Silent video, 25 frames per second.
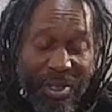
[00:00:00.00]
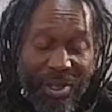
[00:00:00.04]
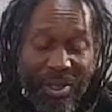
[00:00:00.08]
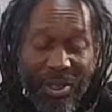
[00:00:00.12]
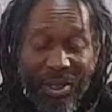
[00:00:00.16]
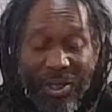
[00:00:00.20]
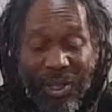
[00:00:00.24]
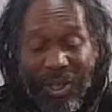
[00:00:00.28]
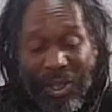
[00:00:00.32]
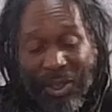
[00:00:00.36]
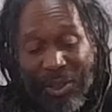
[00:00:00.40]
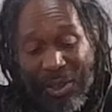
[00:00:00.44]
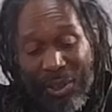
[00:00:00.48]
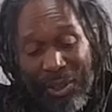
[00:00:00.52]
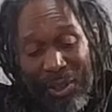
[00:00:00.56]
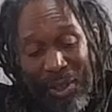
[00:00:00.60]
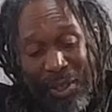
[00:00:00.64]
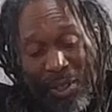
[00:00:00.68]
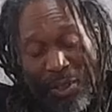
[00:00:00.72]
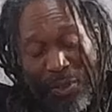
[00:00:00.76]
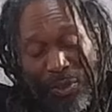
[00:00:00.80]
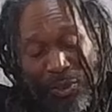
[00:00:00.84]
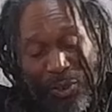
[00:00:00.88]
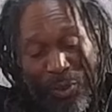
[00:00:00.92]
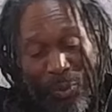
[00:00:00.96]
y'all
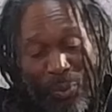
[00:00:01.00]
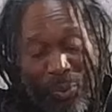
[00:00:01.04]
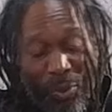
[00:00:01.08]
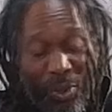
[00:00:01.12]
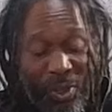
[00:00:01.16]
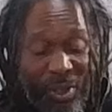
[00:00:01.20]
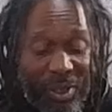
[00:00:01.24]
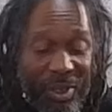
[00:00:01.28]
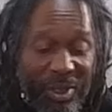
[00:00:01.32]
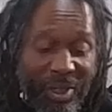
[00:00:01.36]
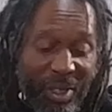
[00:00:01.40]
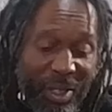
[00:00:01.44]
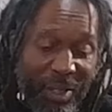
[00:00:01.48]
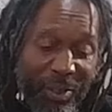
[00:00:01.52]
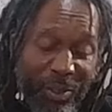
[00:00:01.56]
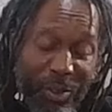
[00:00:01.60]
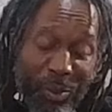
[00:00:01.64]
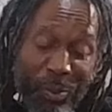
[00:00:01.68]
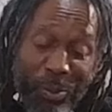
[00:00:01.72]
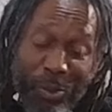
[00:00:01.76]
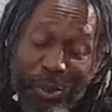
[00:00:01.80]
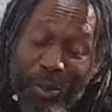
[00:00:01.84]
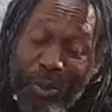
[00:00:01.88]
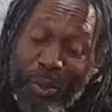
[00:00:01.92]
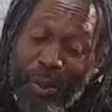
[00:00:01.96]
stuff, some more stuff,
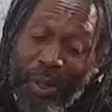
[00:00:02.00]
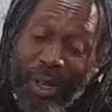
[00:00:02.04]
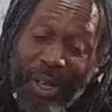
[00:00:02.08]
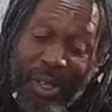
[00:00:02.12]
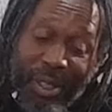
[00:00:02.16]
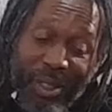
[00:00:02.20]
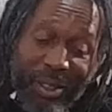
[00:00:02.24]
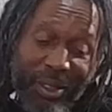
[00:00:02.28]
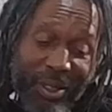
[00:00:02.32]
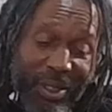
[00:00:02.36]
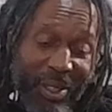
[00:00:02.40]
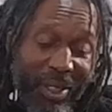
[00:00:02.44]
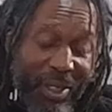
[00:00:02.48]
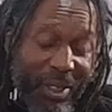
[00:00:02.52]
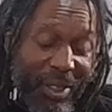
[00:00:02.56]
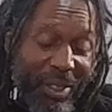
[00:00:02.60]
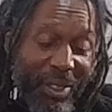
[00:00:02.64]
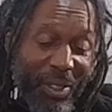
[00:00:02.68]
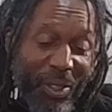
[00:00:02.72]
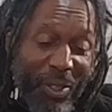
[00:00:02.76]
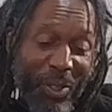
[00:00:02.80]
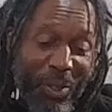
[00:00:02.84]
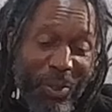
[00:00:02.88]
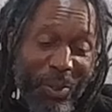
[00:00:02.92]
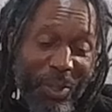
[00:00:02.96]
some new artists, that
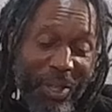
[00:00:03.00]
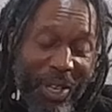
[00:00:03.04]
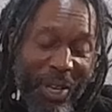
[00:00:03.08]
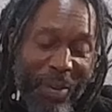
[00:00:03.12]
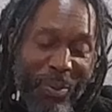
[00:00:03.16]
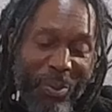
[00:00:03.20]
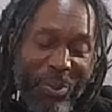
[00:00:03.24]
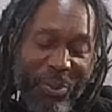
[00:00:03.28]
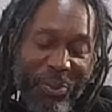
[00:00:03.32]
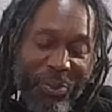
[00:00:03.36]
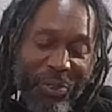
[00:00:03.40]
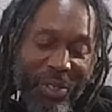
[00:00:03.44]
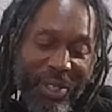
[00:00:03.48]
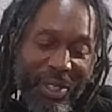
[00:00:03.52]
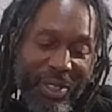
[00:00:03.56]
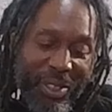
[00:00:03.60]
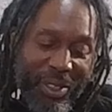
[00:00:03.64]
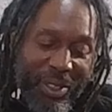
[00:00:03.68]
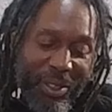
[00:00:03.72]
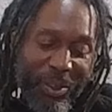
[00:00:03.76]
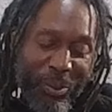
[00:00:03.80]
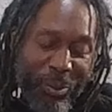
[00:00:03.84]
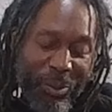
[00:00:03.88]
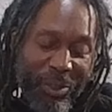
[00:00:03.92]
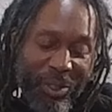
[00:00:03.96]
stuff. I've been finding
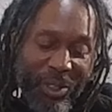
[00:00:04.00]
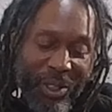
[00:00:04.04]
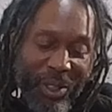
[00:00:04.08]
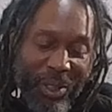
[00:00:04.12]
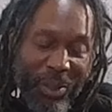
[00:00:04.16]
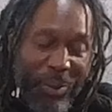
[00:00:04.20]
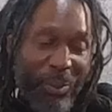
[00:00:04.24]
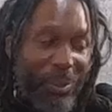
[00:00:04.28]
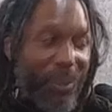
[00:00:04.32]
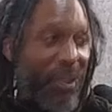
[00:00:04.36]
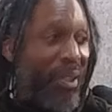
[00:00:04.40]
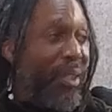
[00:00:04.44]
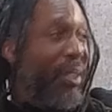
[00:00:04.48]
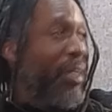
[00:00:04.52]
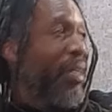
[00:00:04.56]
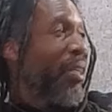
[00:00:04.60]
some gems.